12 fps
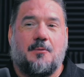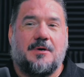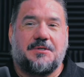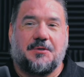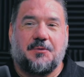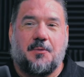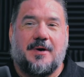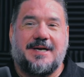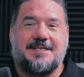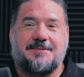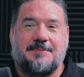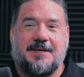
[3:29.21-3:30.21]
once or
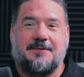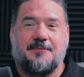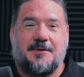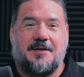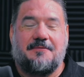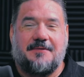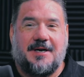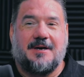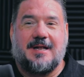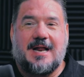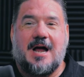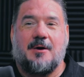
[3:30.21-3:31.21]
twice, but when he
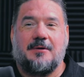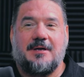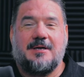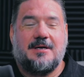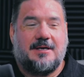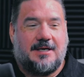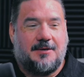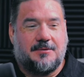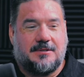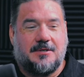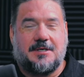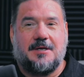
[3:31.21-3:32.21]
figured it out, he
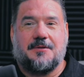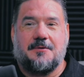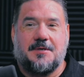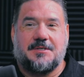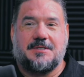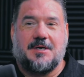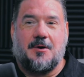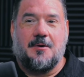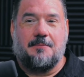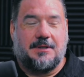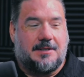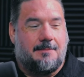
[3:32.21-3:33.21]
was looking through the
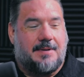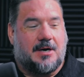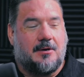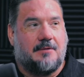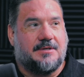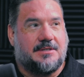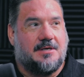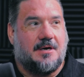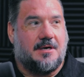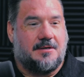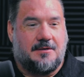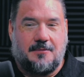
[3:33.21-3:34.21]
scope, but the barrel of his
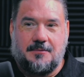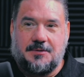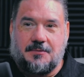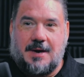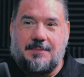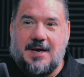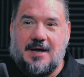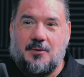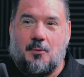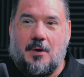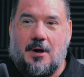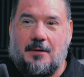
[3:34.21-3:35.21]
gun was right behind the
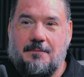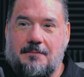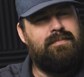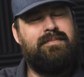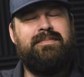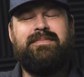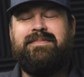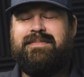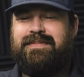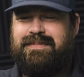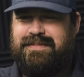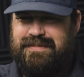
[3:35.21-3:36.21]
wall.
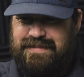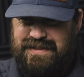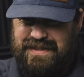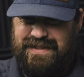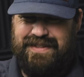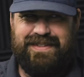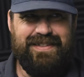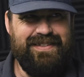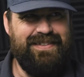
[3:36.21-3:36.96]
So.